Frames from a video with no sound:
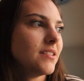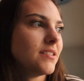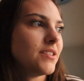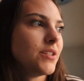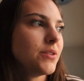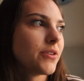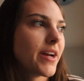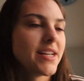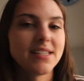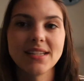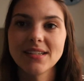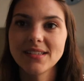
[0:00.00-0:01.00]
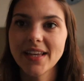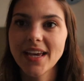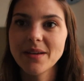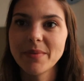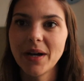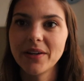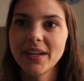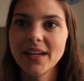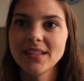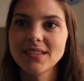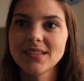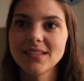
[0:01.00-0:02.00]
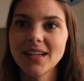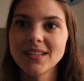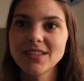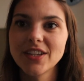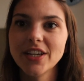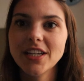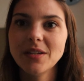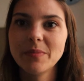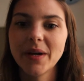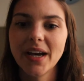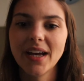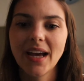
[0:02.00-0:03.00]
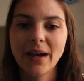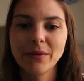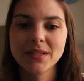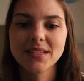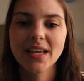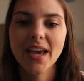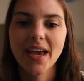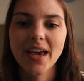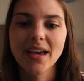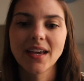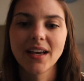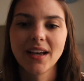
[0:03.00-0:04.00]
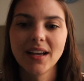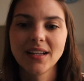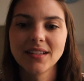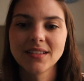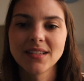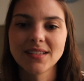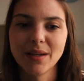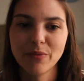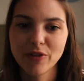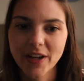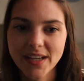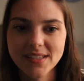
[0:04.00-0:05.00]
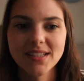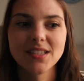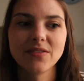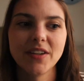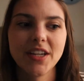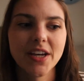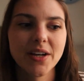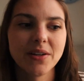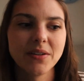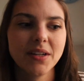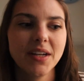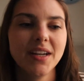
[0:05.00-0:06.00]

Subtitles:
too crazy to say about it. It's good, but I would say, to summarize this video,